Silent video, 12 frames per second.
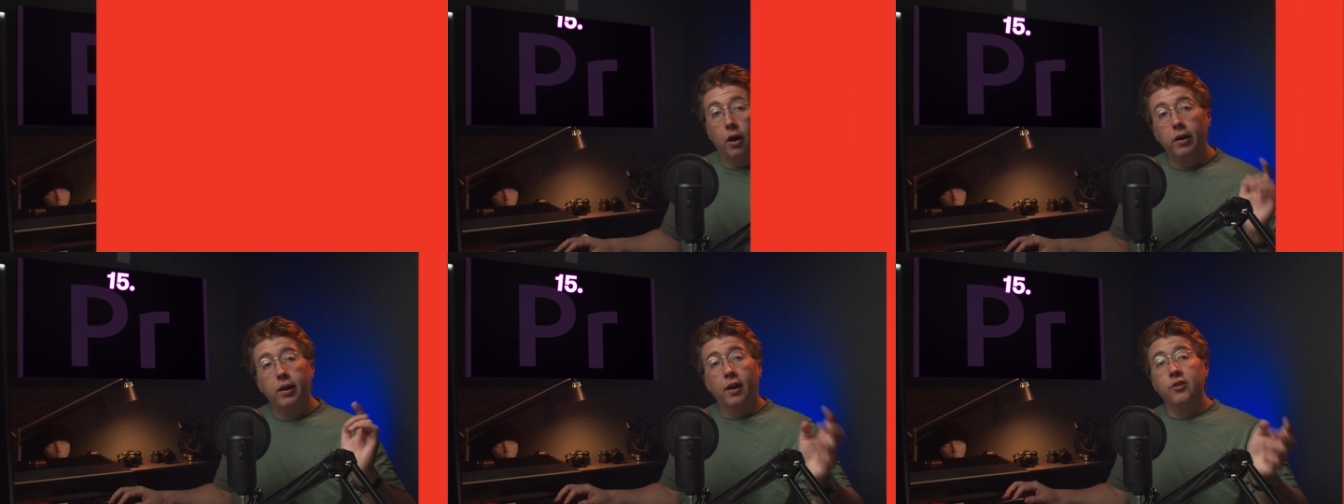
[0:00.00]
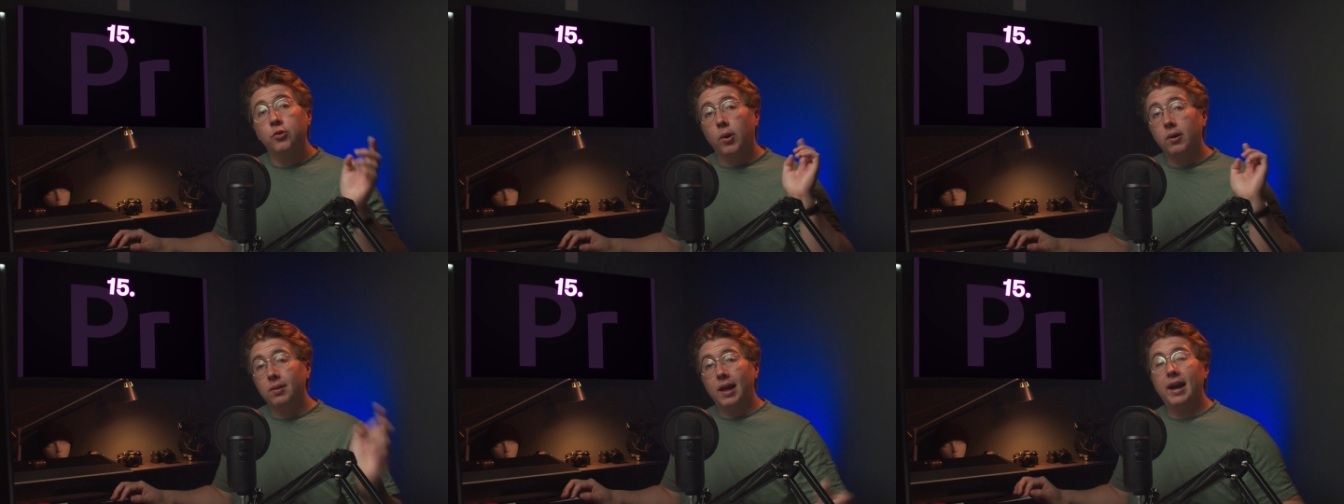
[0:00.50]
All right, on to
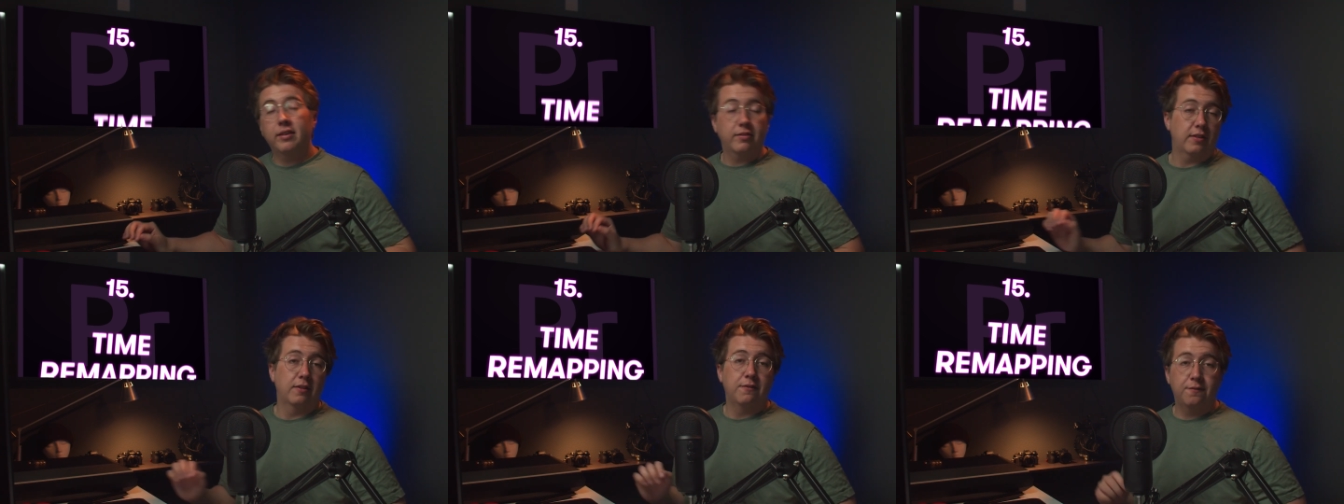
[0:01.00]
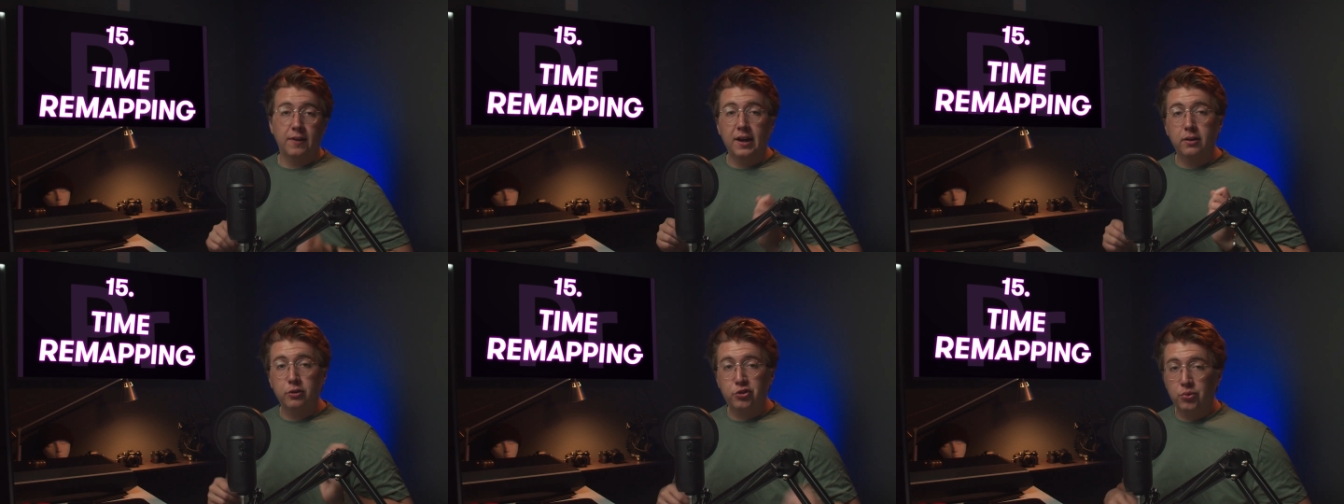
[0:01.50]
our last and
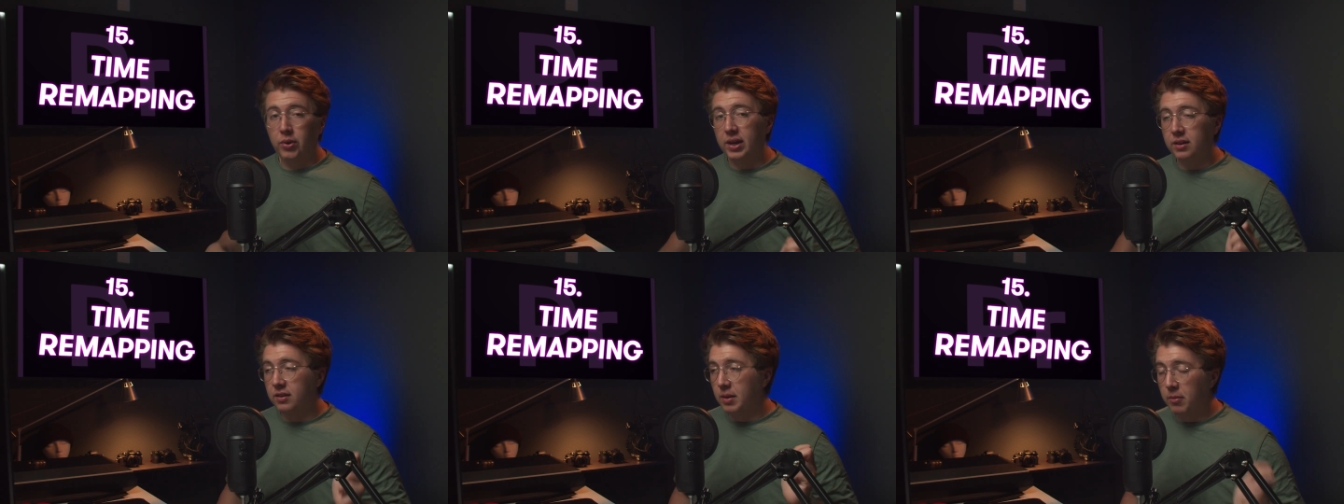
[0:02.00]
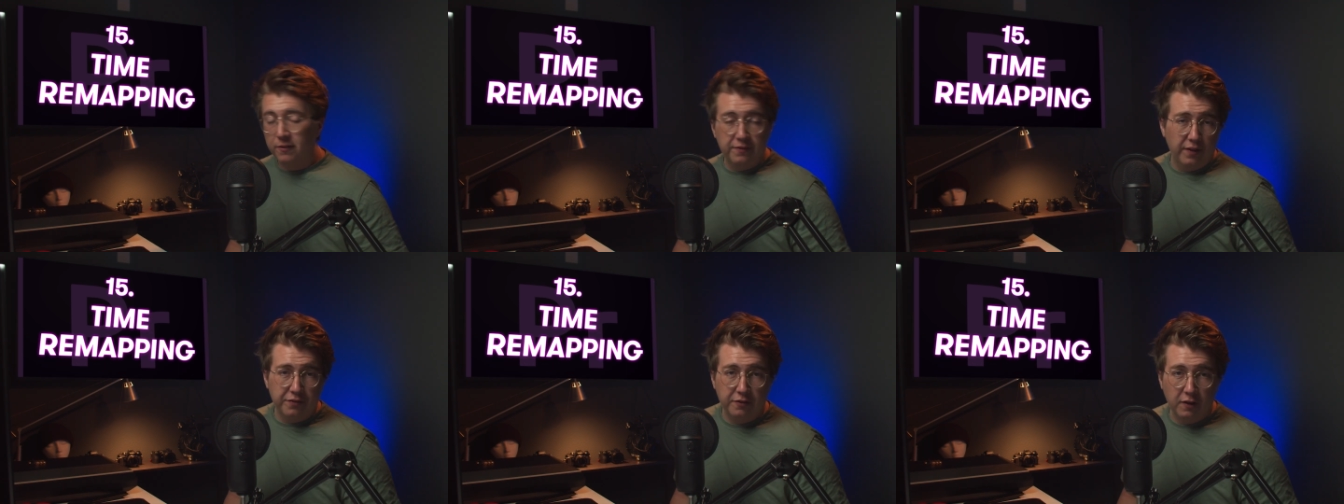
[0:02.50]
final trick, number
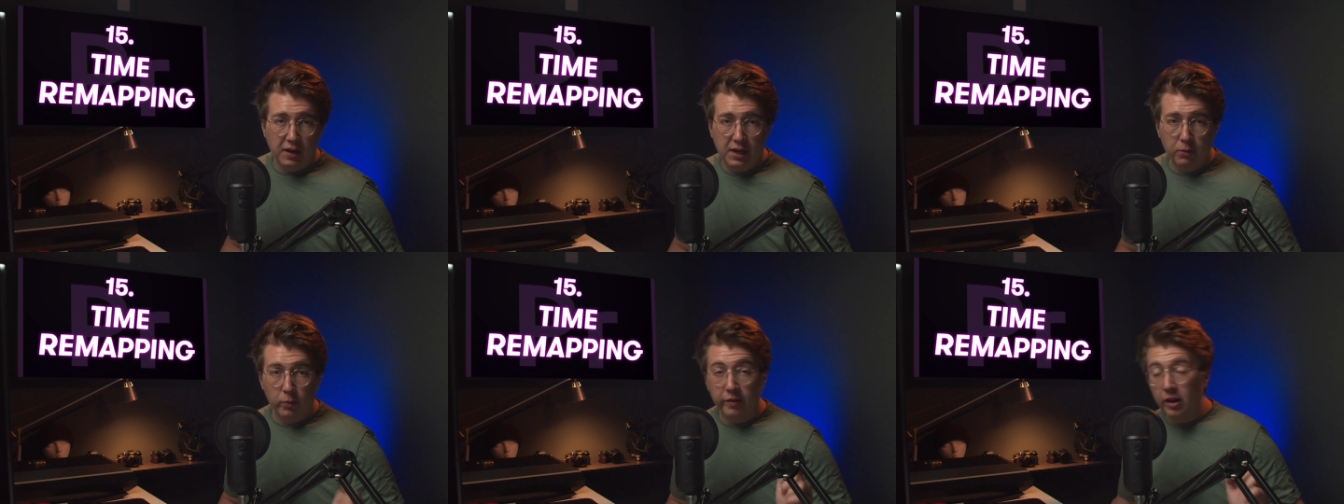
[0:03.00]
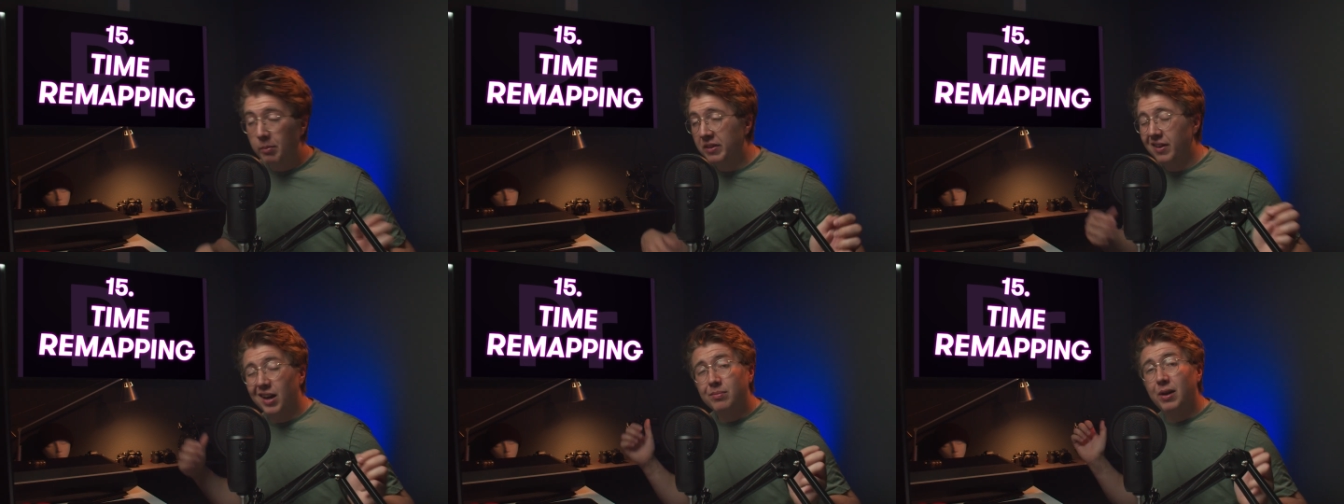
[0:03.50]
15. We're gonna be
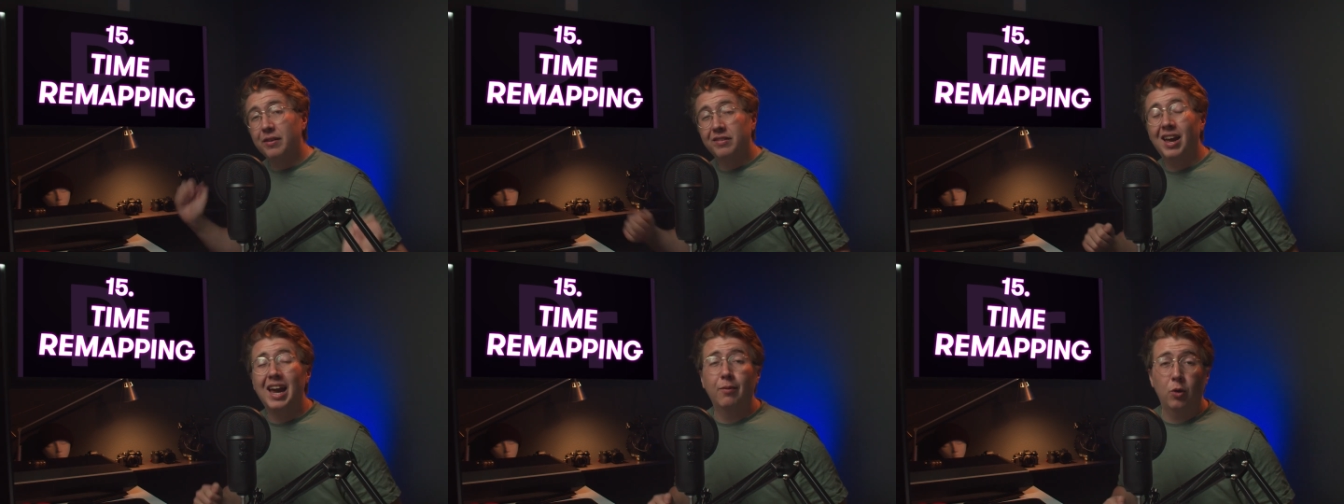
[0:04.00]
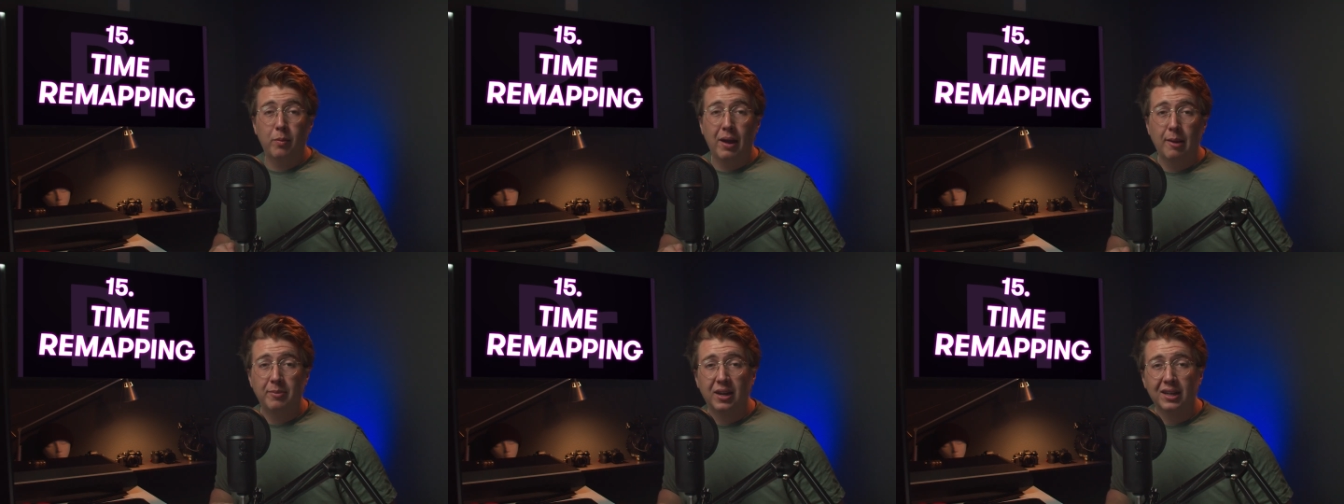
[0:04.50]
talking about time
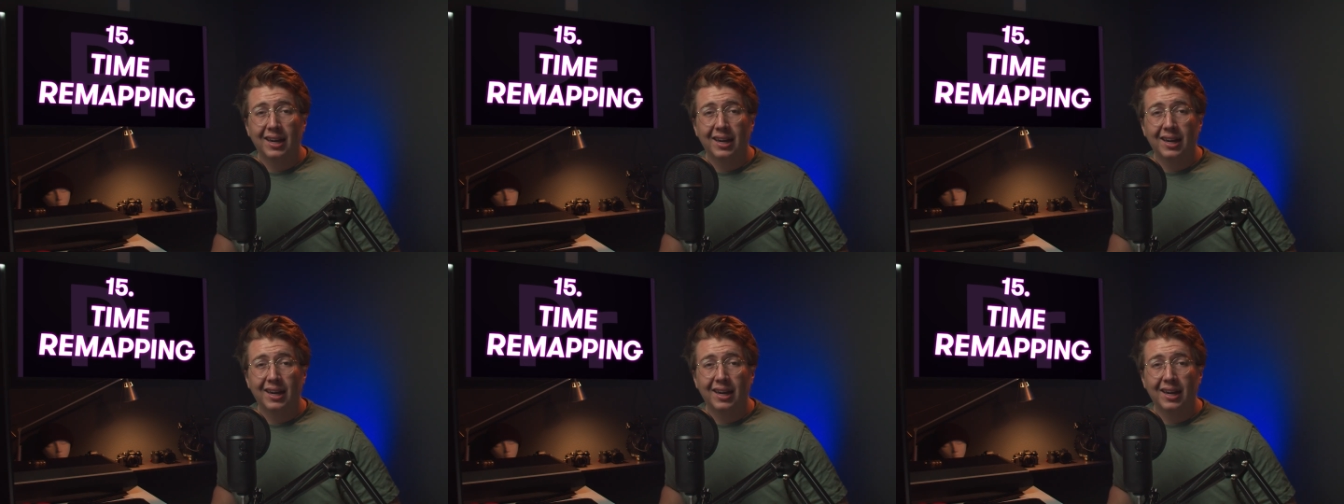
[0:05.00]
remapping.